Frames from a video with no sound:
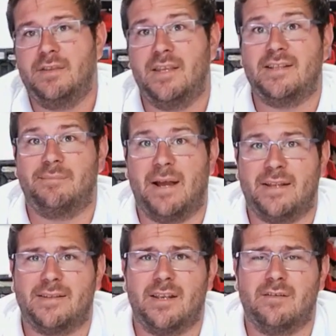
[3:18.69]
This
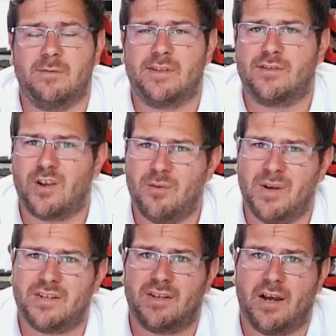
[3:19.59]
mat saves me so
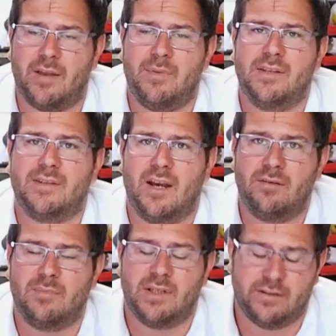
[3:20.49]
much time, it's
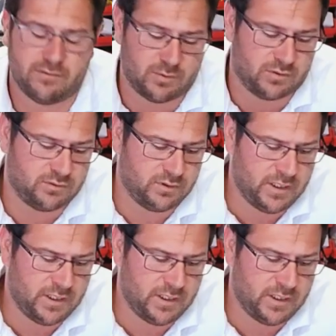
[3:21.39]
unbelievable.